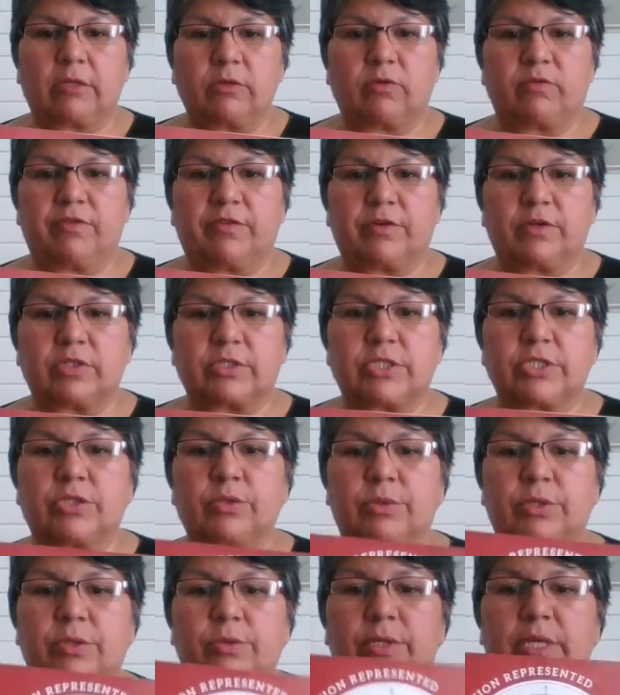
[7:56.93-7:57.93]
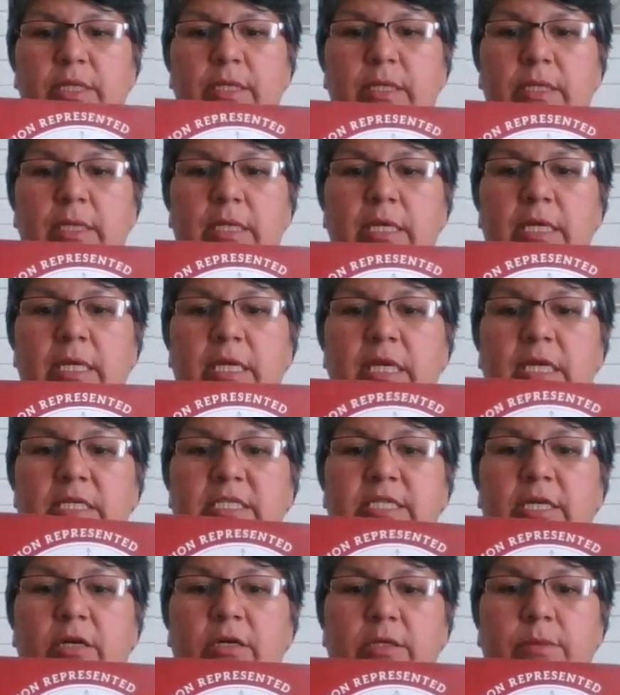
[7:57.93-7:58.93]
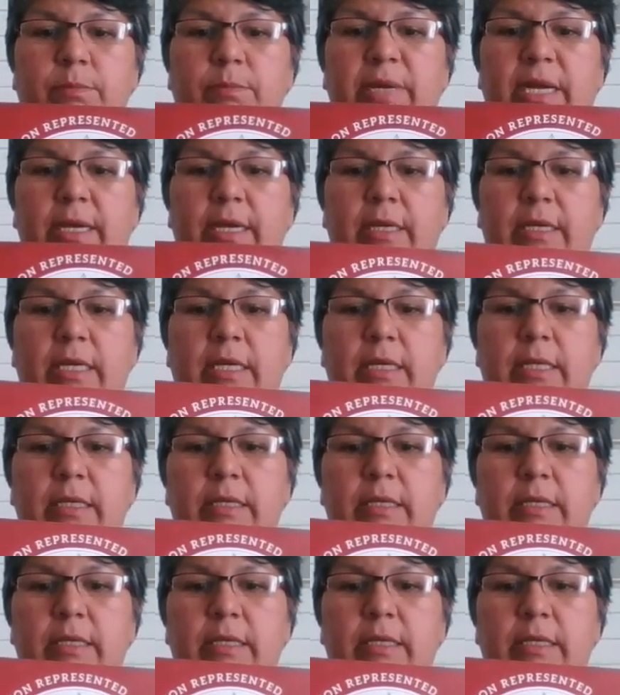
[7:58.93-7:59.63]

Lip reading: first. So you can start by